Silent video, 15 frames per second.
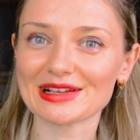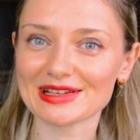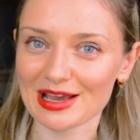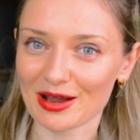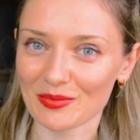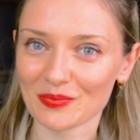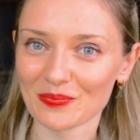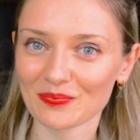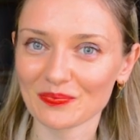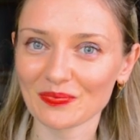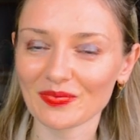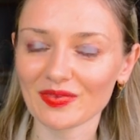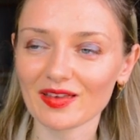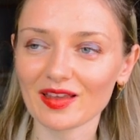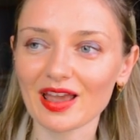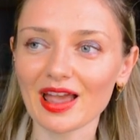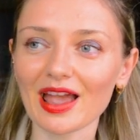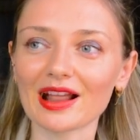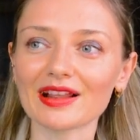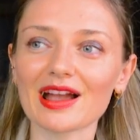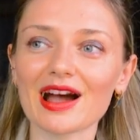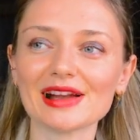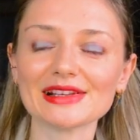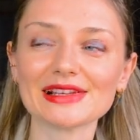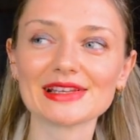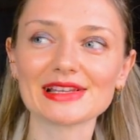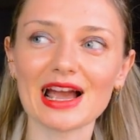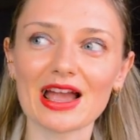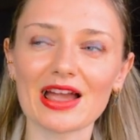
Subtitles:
exam. And guys,